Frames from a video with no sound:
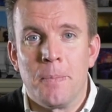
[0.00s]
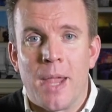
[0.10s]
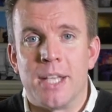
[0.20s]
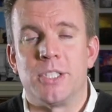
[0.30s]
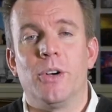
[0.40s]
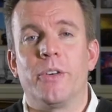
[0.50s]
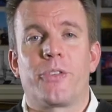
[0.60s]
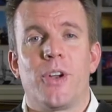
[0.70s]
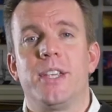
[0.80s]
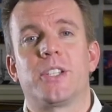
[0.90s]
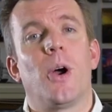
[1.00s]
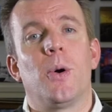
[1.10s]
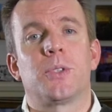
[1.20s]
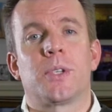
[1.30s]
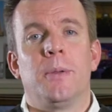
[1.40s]
As the old phrase
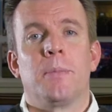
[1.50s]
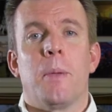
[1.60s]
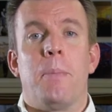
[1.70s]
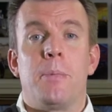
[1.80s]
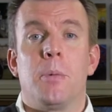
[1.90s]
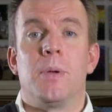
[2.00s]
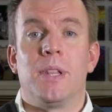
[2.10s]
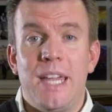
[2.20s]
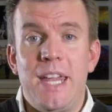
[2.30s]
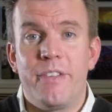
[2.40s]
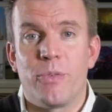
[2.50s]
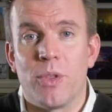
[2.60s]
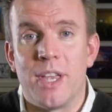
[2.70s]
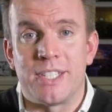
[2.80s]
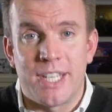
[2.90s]
goes, people believe what
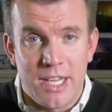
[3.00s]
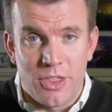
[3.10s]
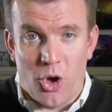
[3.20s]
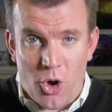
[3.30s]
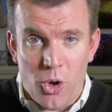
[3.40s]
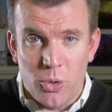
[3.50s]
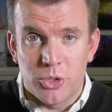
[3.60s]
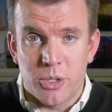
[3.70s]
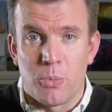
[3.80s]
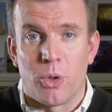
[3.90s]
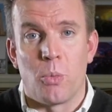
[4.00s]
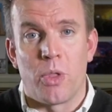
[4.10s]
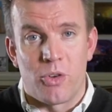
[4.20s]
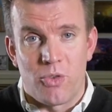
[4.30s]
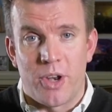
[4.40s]
they see in the halls more than what
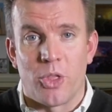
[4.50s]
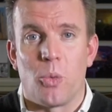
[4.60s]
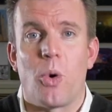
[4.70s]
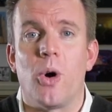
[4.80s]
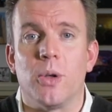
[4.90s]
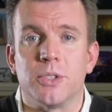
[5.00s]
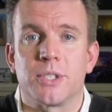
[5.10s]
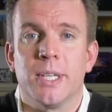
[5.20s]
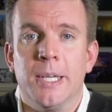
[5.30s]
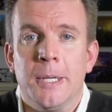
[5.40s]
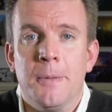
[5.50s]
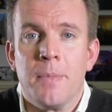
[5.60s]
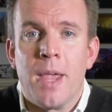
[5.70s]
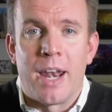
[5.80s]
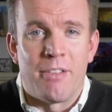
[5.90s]
they read on the walls. And